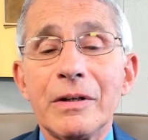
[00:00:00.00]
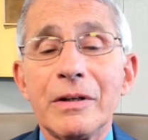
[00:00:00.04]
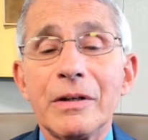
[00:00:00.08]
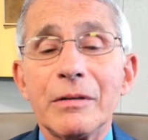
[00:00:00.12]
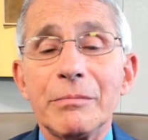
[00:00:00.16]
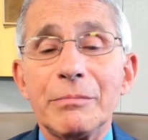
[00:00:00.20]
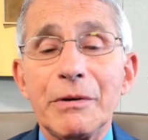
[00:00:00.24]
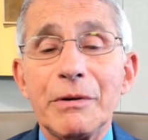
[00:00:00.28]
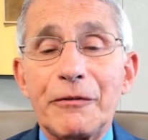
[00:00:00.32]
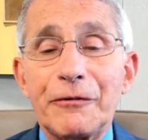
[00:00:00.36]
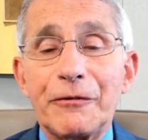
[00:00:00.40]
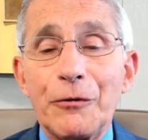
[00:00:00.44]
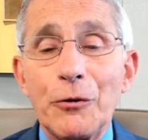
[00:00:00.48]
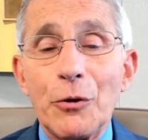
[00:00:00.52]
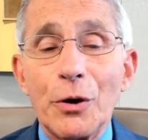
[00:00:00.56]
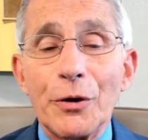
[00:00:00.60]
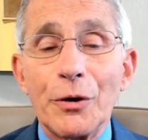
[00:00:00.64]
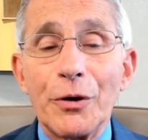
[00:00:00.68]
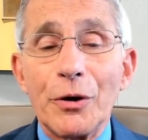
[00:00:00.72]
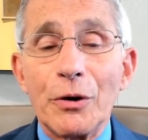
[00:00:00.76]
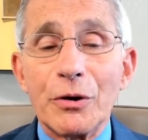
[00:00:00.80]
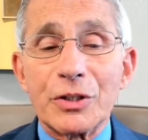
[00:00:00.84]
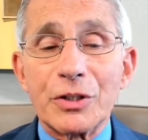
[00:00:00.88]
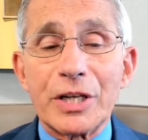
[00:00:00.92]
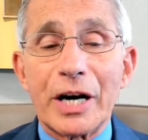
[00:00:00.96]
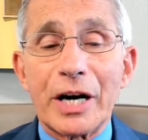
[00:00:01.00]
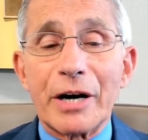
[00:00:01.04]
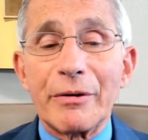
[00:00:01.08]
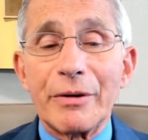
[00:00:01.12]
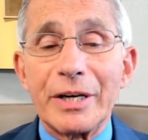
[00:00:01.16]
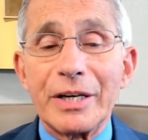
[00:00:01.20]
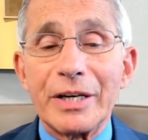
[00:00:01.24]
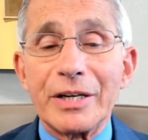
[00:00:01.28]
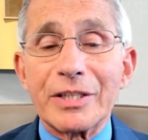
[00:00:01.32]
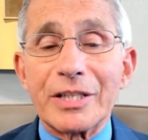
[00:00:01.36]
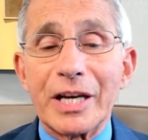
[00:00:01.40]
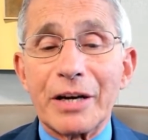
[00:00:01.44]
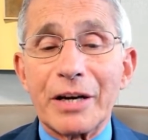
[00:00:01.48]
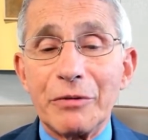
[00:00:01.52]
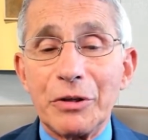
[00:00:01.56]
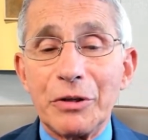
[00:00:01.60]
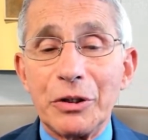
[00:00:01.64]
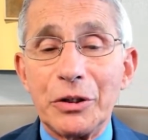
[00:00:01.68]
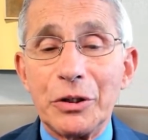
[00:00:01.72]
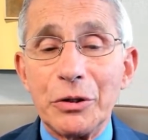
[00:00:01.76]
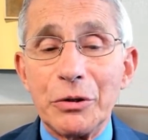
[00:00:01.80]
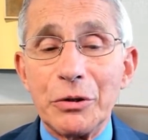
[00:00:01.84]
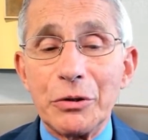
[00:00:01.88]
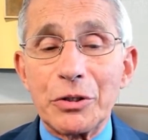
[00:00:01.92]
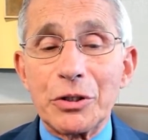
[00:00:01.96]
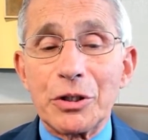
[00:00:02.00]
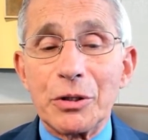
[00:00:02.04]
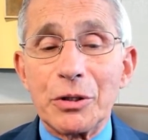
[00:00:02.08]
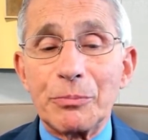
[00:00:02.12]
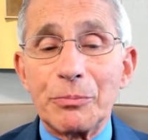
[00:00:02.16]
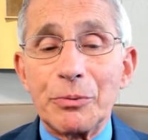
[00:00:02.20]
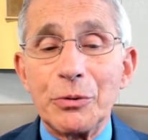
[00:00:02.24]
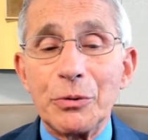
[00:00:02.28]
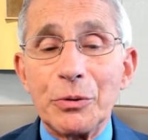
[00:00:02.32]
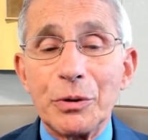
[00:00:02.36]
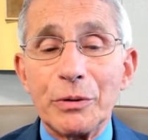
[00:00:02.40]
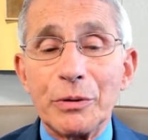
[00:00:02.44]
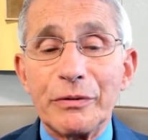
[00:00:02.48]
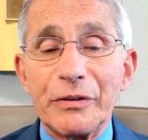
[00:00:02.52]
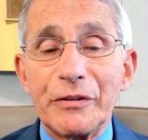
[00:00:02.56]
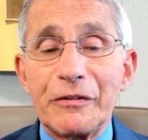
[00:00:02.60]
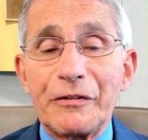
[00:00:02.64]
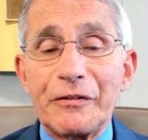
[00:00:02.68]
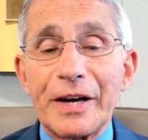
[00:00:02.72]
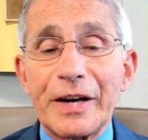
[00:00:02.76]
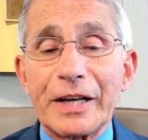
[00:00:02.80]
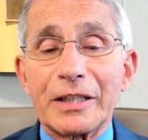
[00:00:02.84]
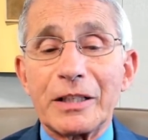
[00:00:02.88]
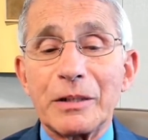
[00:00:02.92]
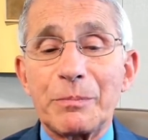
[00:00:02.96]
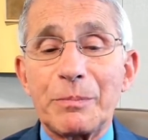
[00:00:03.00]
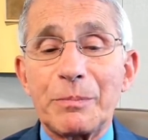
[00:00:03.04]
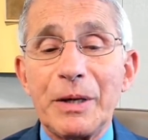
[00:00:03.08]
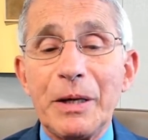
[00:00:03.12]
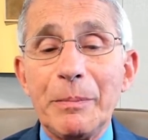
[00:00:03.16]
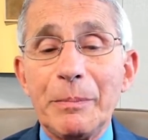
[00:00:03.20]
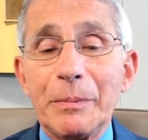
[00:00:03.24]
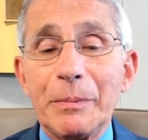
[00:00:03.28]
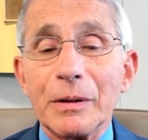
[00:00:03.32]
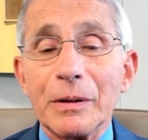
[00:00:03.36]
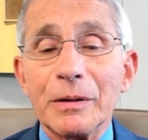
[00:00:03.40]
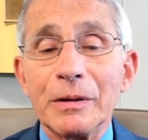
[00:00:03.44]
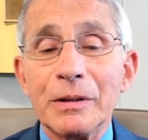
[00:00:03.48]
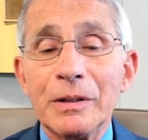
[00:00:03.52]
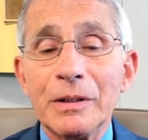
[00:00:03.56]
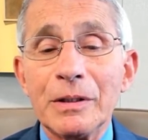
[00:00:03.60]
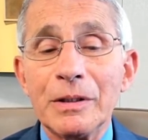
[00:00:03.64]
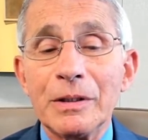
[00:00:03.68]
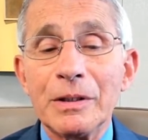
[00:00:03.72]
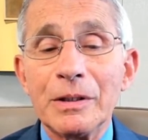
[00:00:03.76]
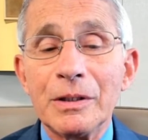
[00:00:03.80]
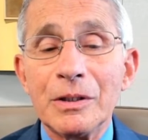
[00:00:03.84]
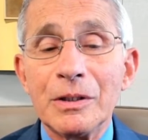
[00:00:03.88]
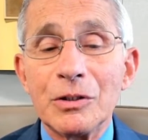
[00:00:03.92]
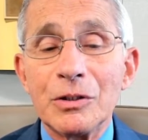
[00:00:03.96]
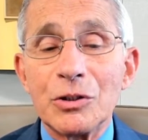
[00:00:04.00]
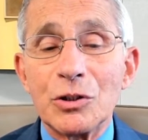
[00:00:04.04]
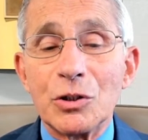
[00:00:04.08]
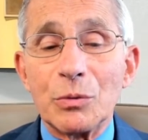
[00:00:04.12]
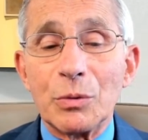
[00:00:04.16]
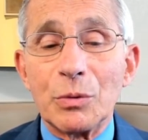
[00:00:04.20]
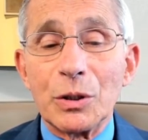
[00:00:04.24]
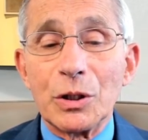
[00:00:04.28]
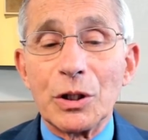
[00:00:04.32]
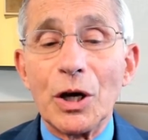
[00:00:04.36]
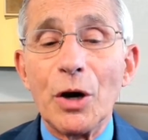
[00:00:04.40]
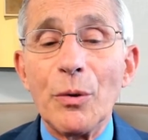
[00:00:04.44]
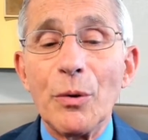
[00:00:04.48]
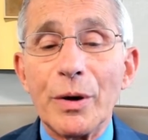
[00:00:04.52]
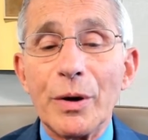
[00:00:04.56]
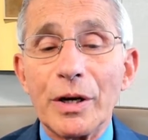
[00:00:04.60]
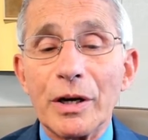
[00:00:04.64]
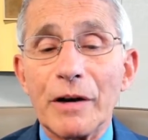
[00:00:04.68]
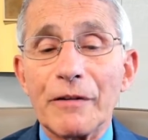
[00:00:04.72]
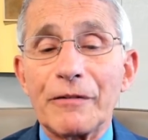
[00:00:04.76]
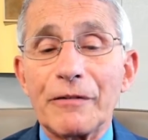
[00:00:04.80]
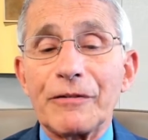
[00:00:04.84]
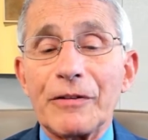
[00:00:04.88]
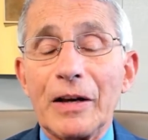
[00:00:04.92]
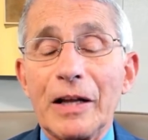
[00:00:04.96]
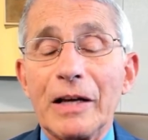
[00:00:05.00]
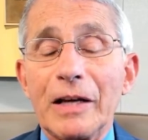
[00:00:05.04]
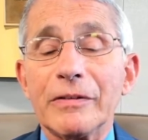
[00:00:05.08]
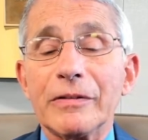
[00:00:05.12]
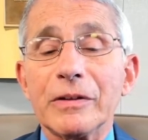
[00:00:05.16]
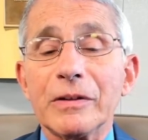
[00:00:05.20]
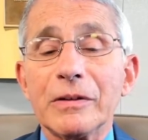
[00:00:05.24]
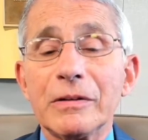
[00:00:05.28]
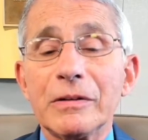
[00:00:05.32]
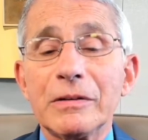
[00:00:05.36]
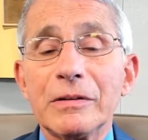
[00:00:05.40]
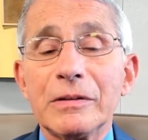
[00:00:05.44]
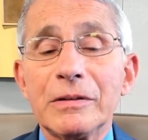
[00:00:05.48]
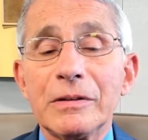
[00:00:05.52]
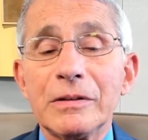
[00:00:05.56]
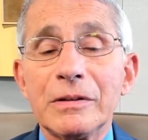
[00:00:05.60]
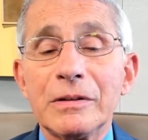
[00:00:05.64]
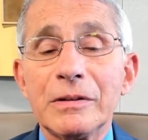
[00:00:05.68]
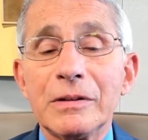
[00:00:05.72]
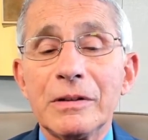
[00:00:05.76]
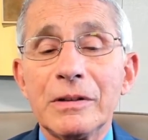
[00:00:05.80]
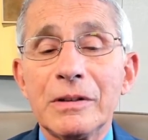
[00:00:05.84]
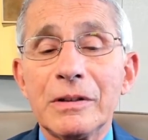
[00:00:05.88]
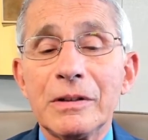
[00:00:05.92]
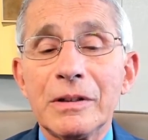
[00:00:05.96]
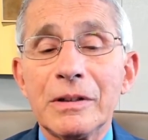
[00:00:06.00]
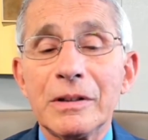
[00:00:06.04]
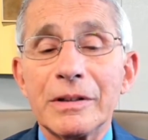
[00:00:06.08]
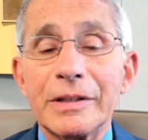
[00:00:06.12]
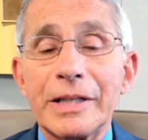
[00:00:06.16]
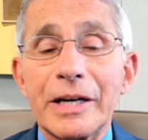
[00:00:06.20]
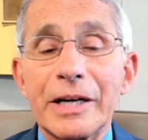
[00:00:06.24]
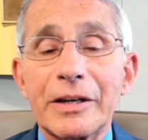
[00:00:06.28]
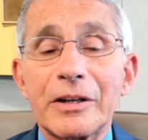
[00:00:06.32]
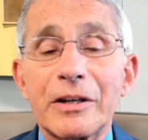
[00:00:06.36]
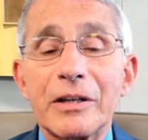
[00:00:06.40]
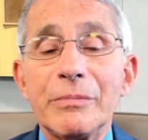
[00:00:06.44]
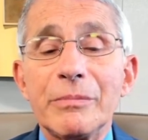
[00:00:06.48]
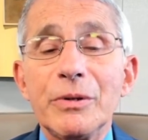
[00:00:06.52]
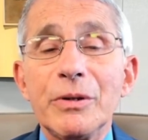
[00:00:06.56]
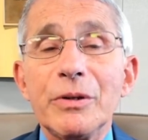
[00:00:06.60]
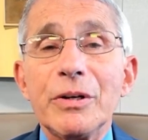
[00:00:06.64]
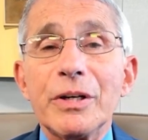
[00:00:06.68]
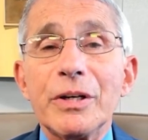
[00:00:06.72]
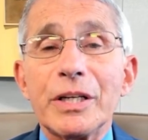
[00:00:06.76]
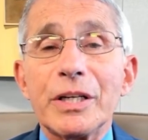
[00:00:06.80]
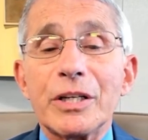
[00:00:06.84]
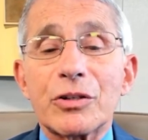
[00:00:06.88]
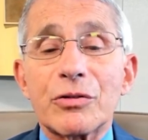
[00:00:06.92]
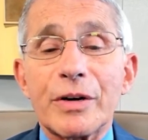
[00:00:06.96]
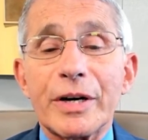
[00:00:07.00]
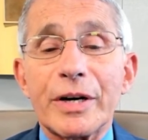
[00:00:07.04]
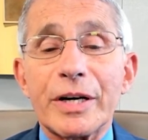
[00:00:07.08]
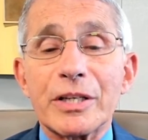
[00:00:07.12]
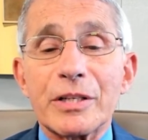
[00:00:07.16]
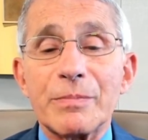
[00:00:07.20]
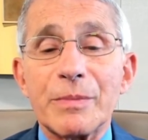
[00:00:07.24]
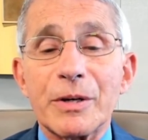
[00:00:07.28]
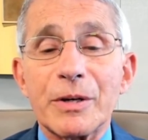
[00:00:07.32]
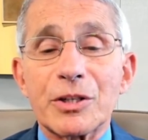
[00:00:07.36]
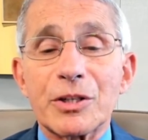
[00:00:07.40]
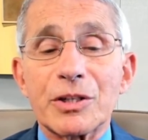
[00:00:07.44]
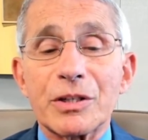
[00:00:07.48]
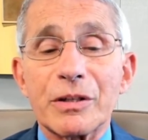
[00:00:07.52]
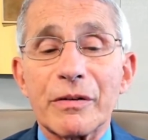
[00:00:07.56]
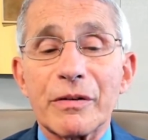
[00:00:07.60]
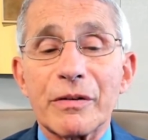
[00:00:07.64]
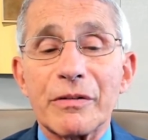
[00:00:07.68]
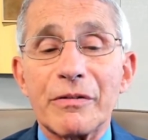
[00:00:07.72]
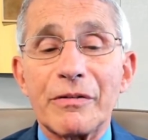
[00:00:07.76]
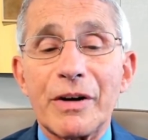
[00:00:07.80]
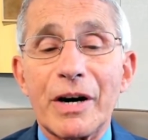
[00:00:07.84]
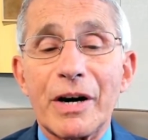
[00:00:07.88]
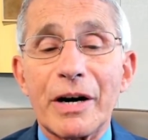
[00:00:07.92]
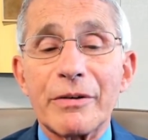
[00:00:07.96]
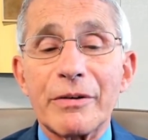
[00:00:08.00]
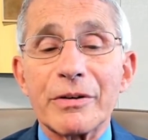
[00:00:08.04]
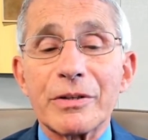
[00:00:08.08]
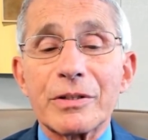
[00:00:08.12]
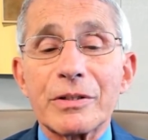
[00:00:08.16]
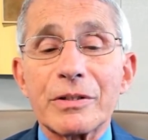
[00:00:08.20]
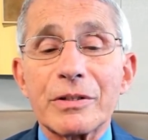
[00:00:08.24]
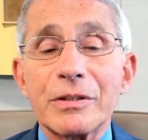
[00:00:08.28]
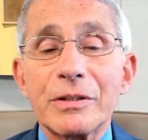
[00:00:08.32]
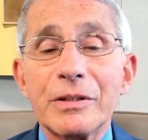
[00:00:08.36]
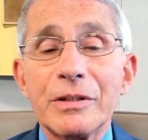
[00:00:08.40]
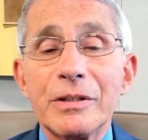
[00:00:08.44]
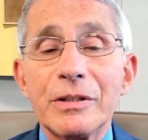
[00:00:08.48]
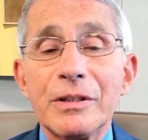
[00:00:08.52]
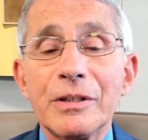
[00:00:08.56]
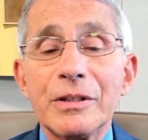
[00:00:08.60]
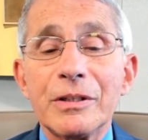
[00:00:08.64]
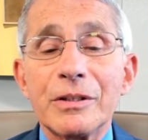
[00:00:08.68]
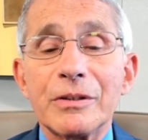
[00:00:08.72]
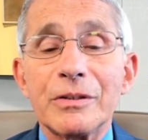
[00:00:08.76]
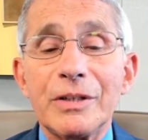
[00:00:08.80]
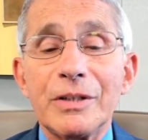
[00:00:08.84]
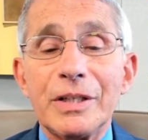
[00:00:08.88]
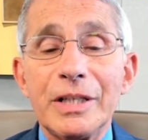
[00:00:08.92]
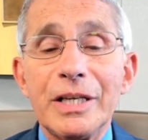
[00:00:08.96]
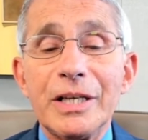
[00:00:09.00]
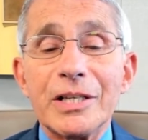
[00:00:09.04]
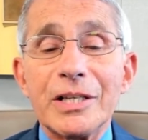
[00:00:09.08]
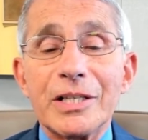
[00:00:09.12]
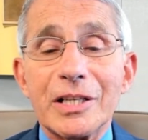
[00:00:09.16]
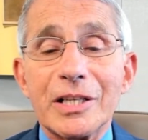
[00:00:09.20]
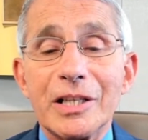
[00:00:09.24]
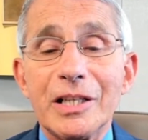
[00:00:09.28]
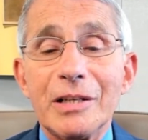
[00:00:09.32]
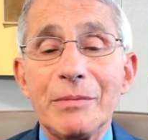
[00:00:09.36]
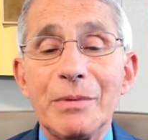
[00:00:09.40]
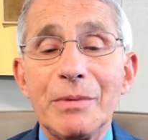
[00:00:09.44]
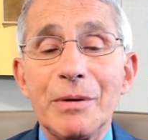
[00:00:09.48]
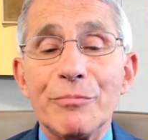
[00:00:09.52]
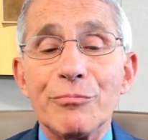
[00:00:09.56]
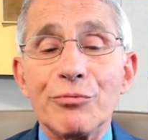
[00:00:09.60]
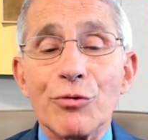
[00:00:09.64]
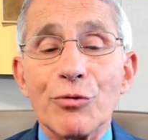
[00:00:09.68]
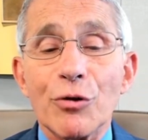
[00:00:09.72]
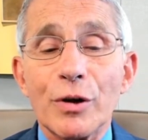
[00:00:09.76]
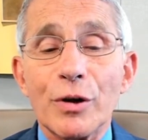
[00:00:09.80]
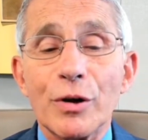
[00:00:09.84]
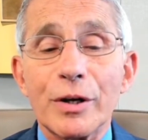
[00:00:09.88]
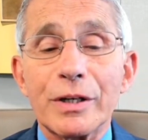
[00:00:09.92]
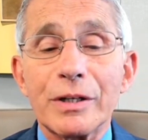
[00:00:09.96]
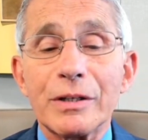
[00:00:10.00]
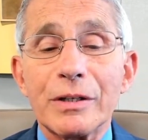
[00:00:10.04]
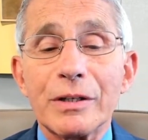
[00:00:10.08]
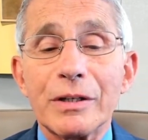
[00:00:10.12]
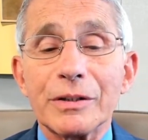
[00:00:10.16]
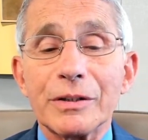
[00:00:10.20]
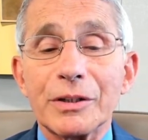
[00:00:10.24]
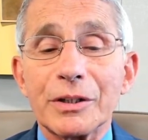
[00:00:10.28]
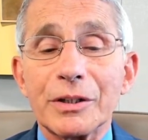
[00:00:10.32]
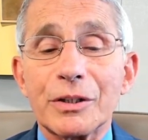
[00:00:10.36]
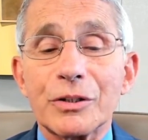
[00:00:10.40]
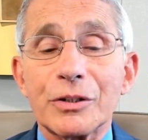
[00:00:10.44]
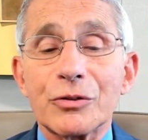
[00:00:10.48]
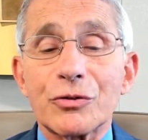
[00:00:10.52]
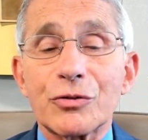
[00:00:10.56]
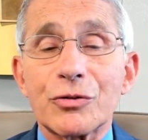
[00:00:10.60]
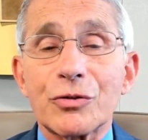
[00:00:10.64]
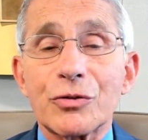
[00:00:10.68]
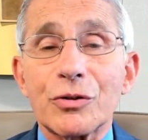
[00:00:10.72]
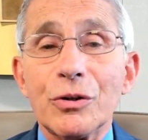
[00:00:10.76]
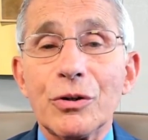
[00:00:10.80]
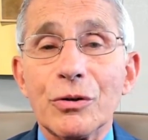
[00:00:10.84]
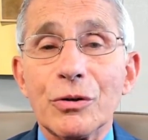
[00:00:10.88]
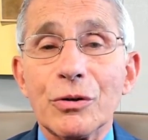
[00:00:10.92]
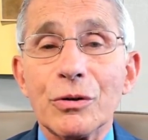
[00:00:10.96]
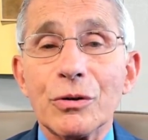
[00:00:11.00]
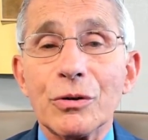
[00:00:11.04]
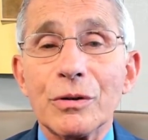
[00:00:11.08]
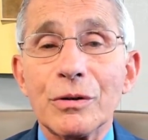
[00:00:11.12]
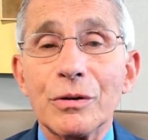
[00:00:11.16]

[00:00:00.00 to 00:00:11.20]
before those areas had reduced the pool of infected people to a low enough level that community transmission of the virus could easily be brought under control